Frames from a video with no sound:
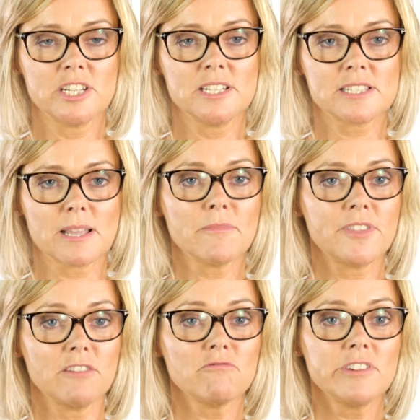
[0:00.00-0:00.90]
is
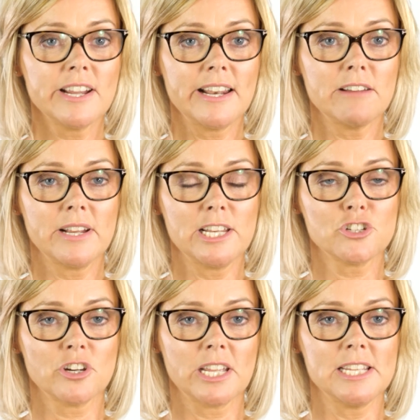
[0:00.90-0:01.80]
something really, really
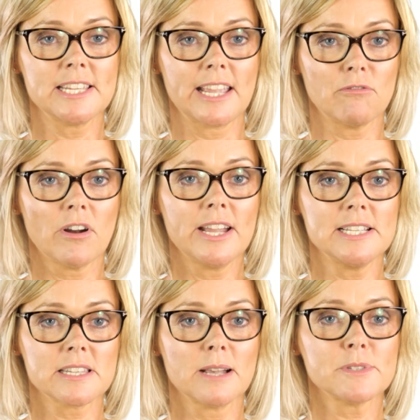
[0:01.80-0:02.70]
tricky to get right
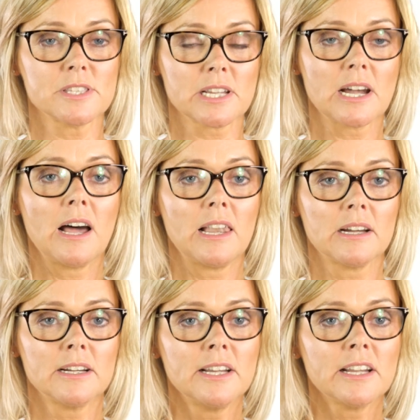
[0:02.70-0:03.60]
in terms of the colour,